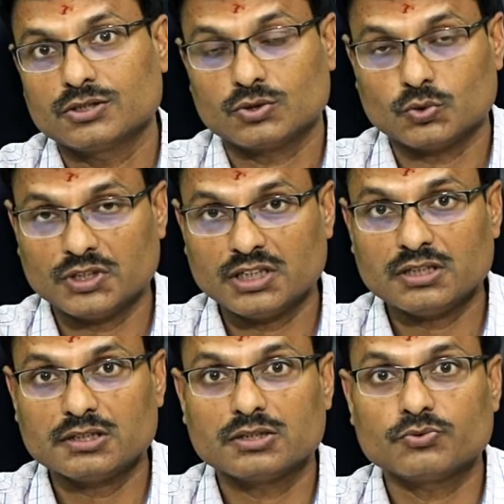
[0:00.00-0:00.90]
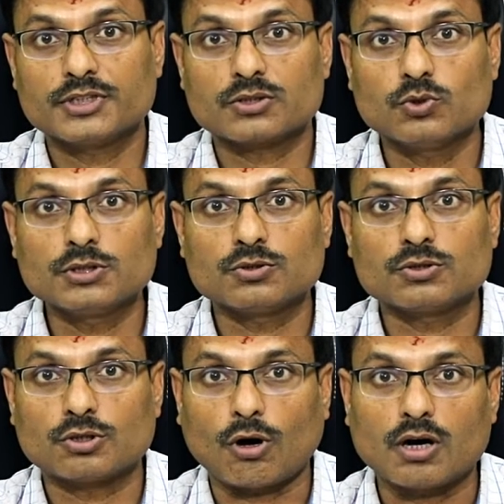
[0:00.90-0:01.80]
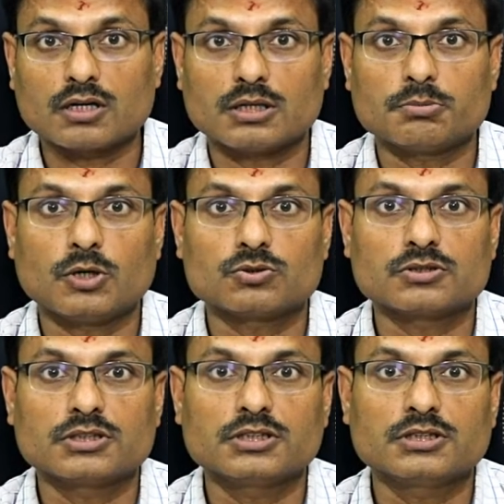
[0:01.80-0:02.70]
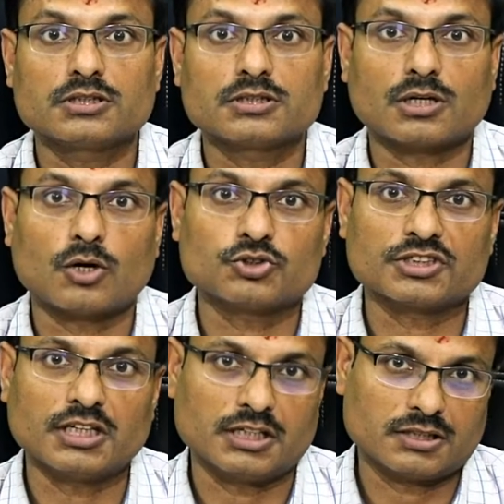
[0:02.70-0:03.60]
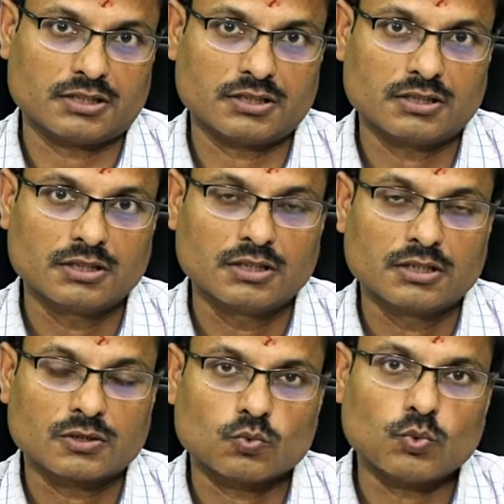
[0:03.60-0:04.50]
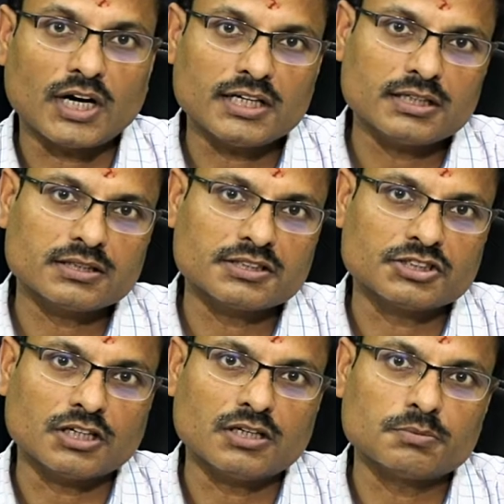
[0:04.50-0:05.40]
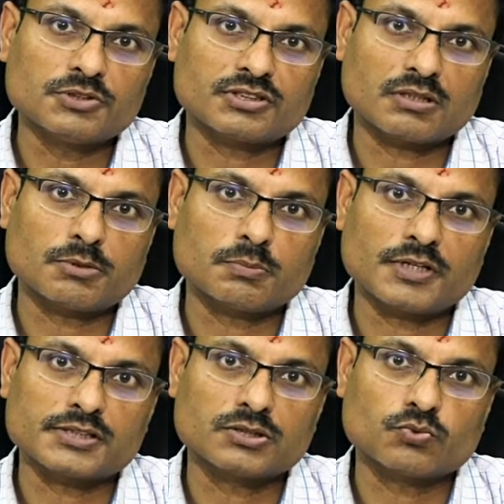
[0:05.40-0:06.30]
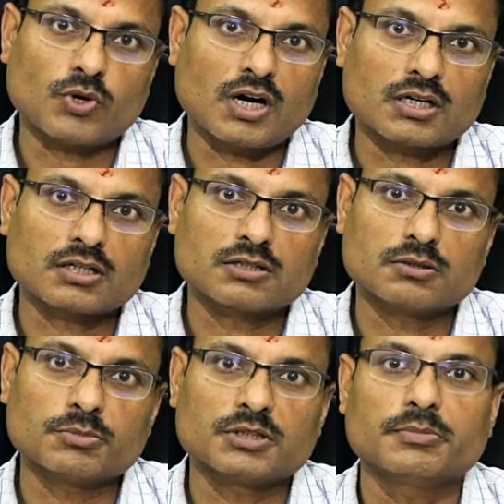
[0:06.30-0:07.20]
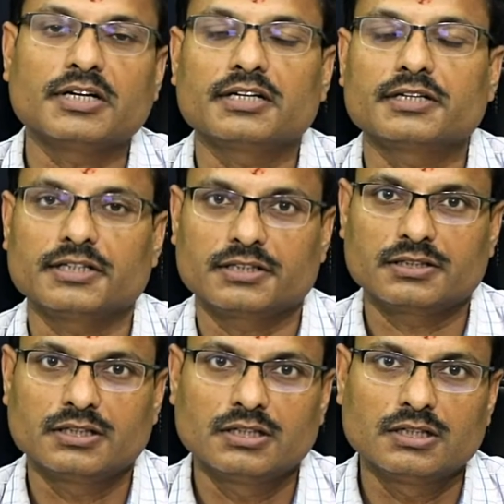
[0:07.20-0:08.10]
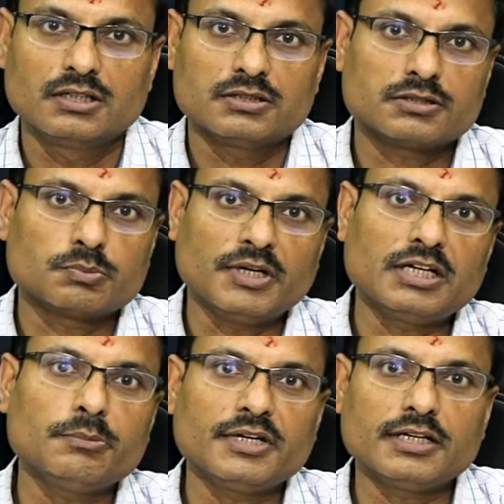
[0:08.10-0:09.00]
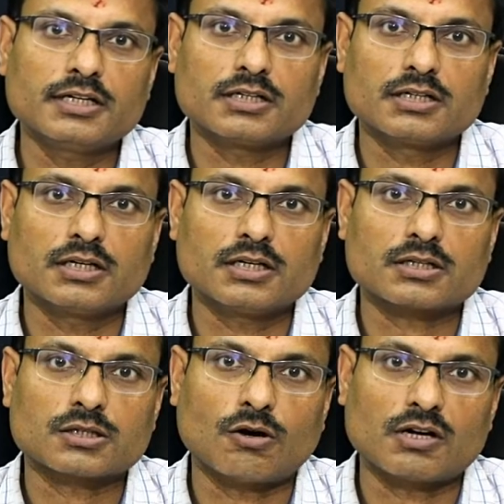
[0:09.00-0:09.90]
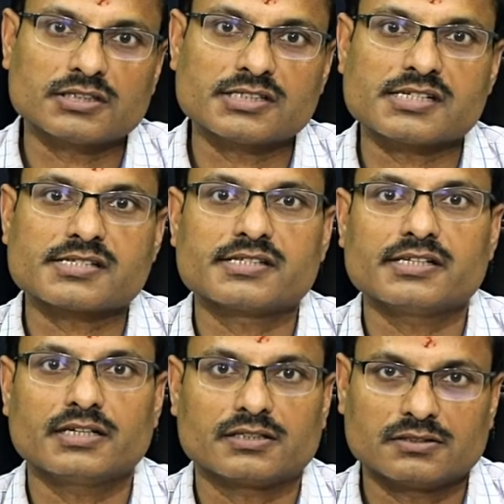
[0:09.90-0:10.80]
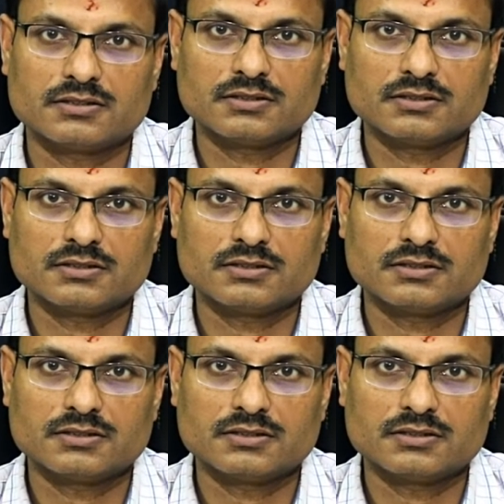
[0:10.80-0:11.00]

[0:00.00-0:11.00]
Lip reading: Today we are going to talk about the crouch gait. Why the children with cerebral palsy walk with bending knee? There's many causes is there.